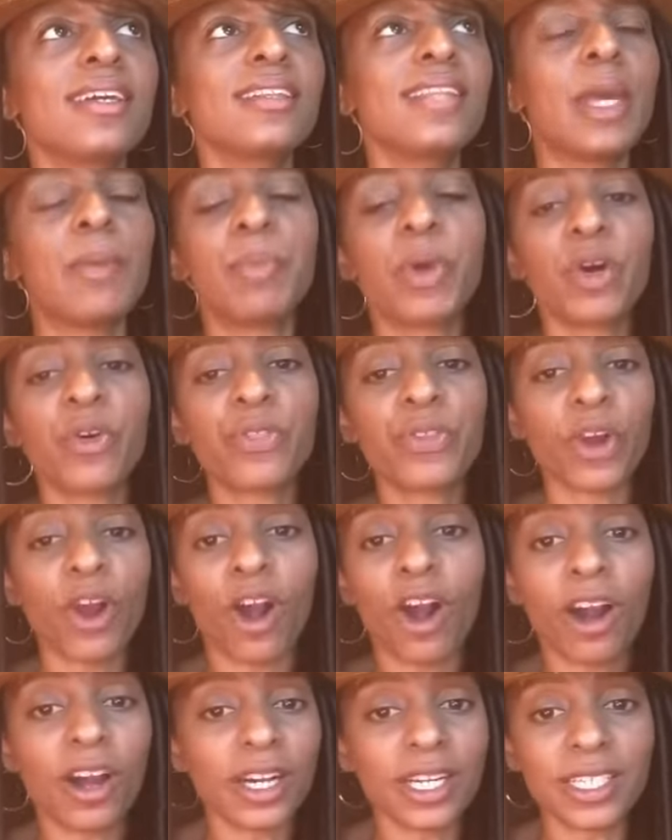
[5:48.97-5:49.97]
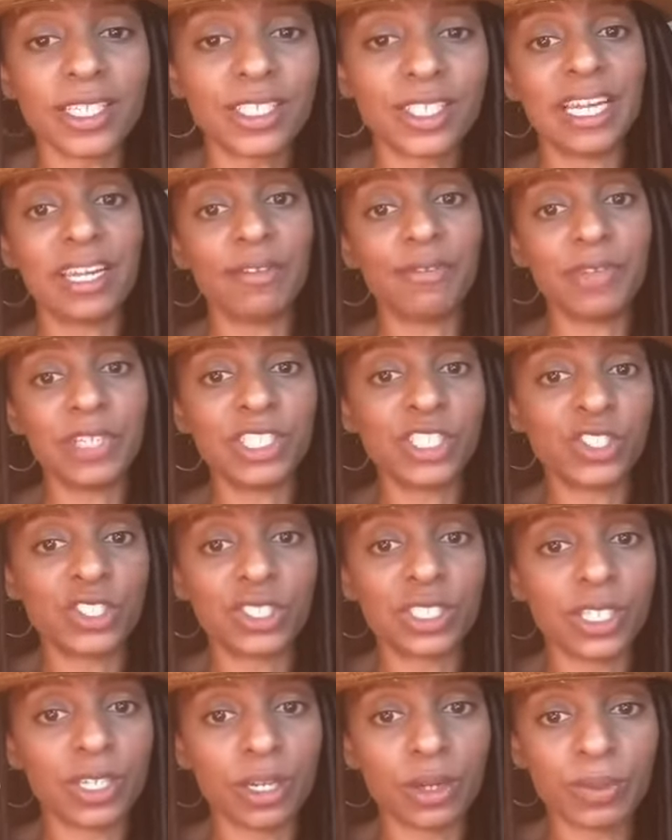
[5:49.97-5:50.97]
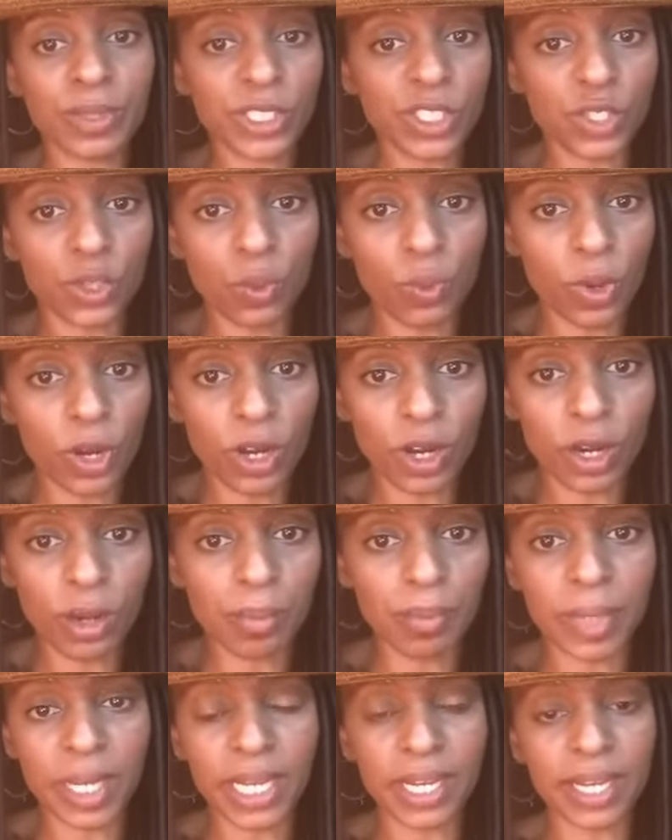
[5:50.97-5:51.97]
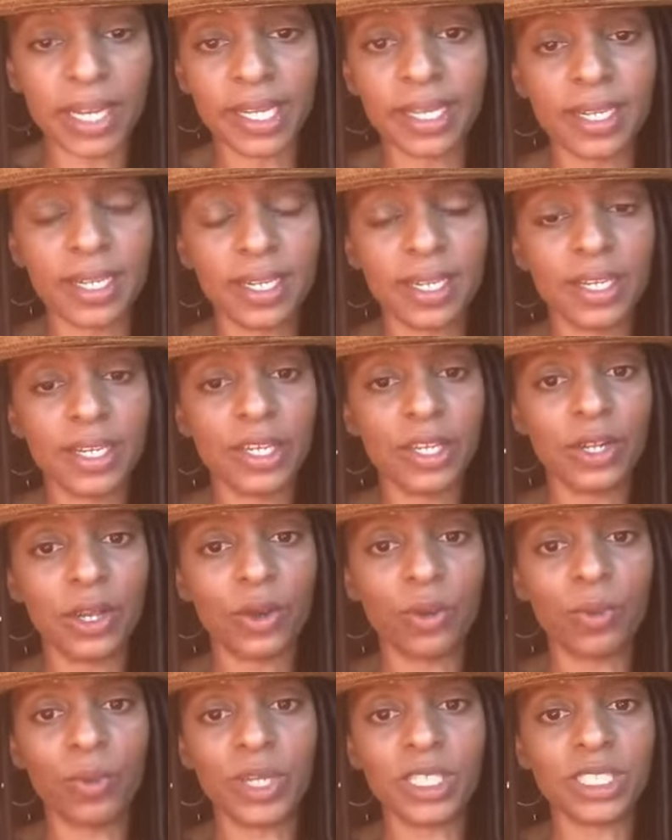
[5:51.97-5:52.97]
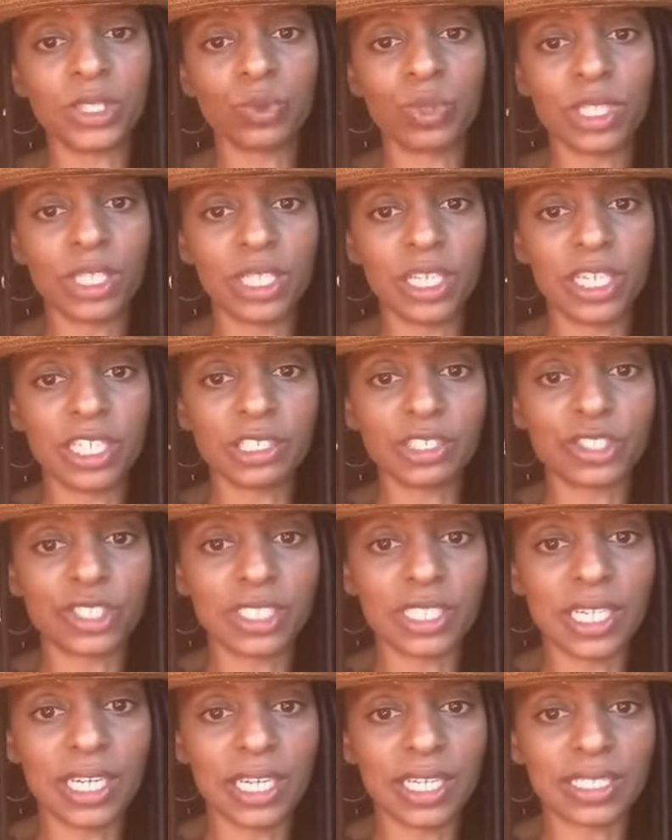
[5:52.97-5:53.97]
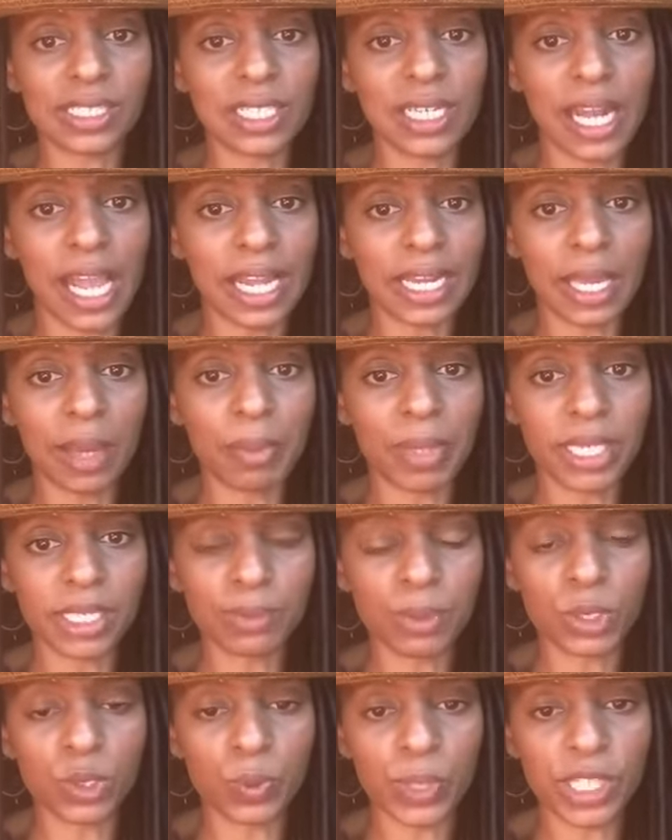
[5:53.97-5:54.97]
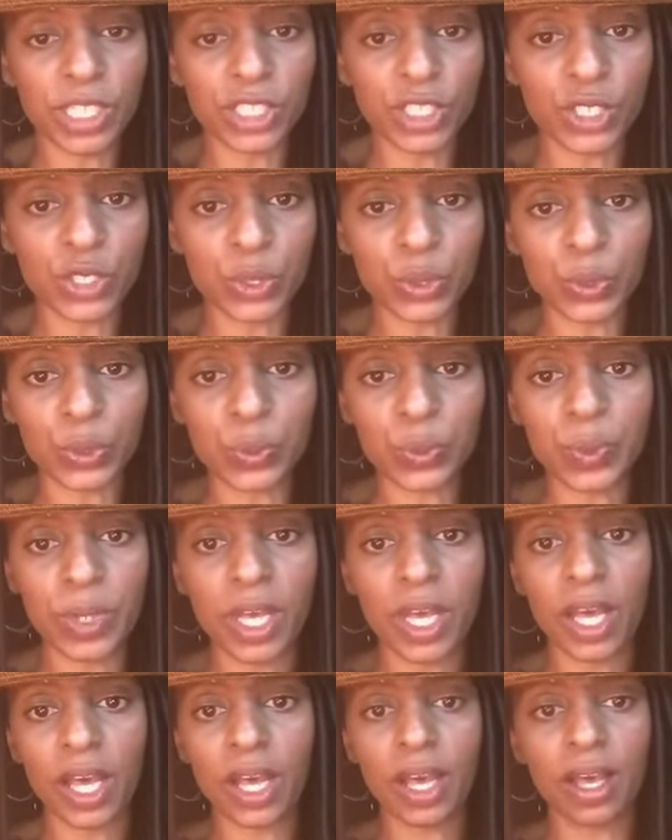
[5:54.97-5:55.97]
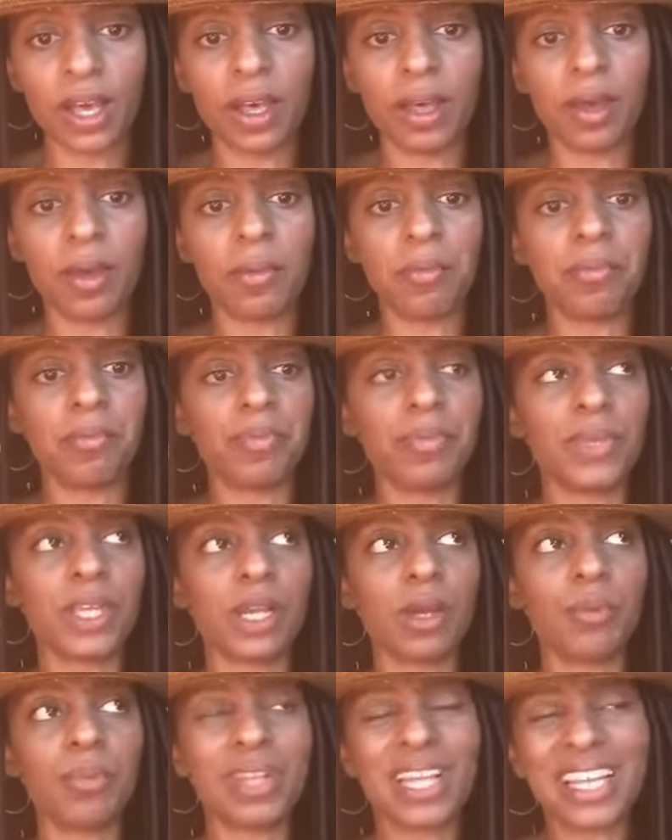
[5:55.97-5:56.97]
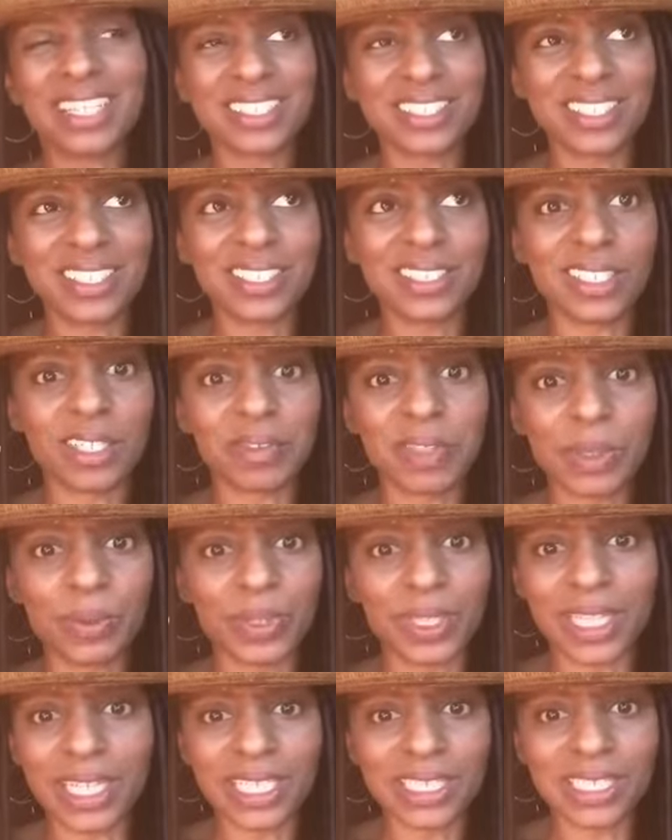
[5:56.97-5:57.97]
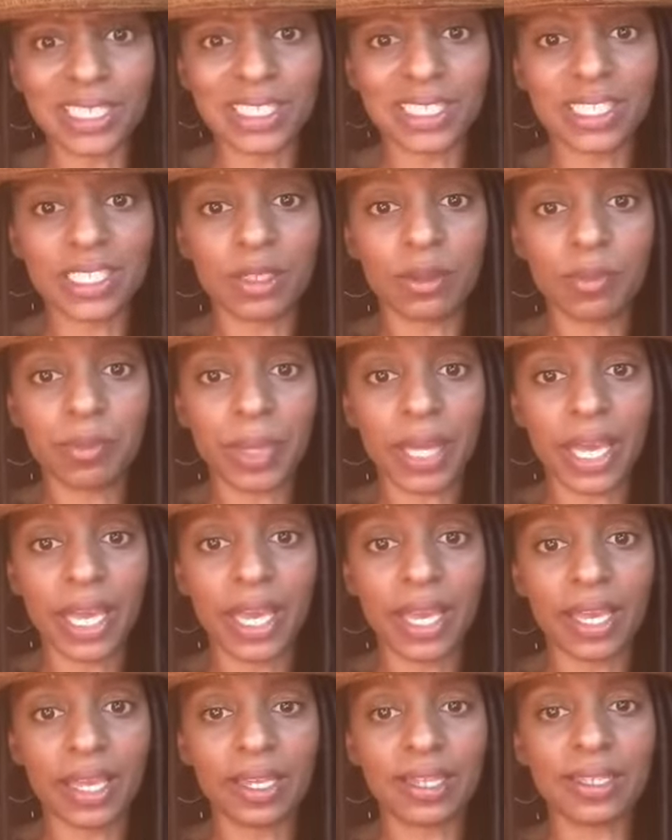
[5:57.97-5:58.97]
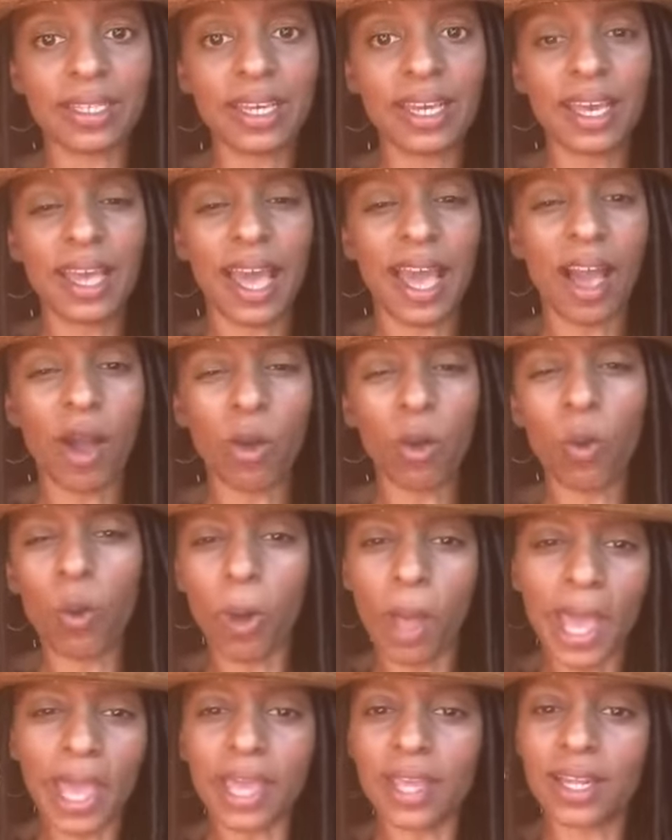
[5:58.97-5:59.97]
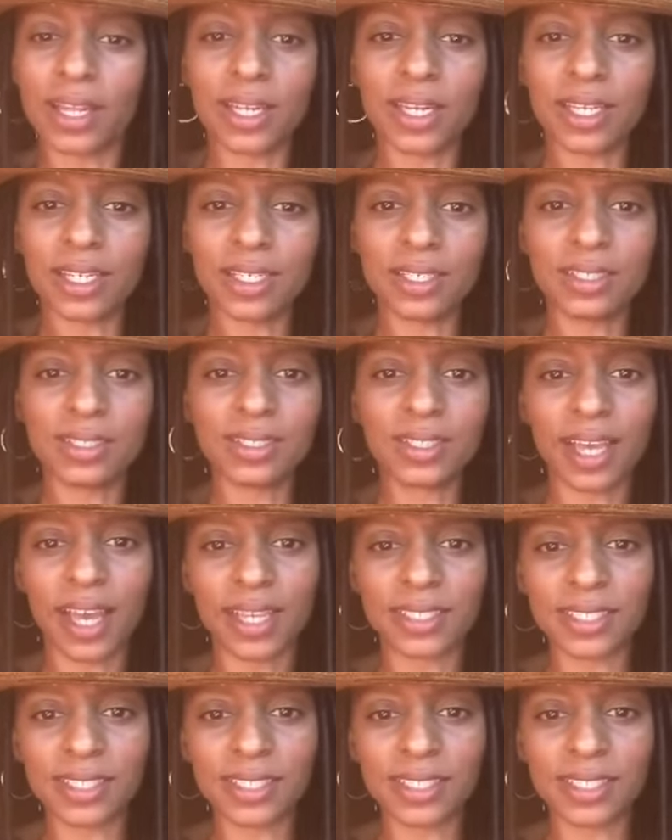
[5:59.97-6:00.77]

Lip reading: they both are artists, and it features their original work. But you know what's really interesting is the dynamics between the two, the complexities of their relationship, and how quiet it is.